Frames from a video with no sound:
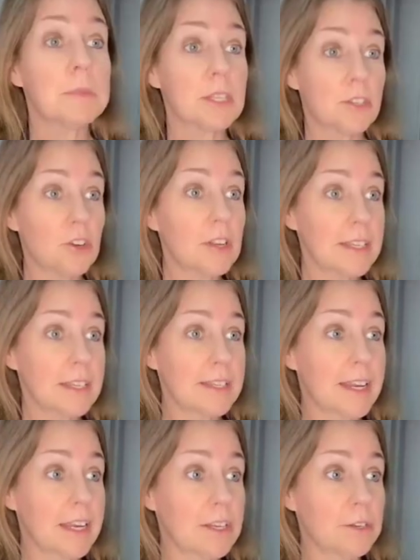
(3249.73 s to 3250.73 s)
Miss Johnson's
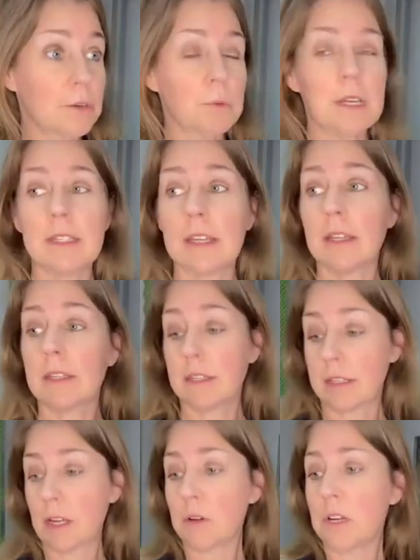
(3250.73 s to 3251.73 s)
taking you to recess.
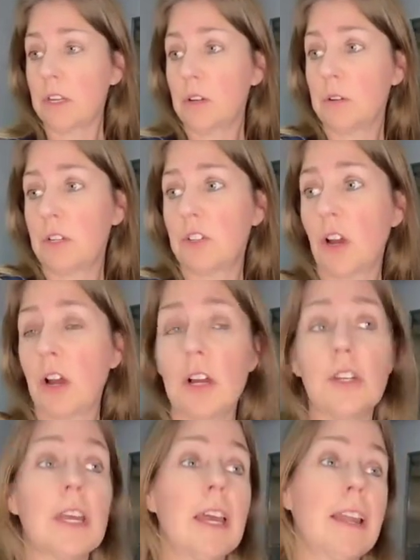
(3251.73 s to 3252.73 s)
Sarah, you're in
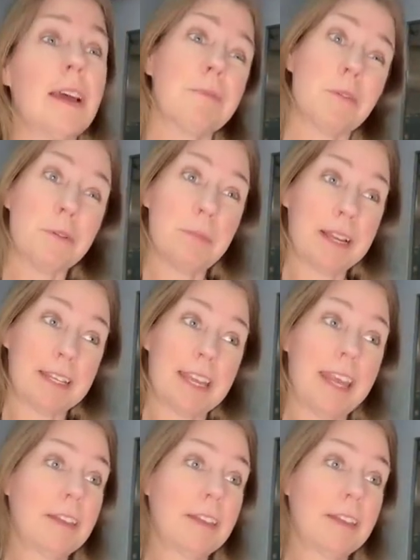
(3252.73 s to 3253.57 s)
charge, and I'm going back to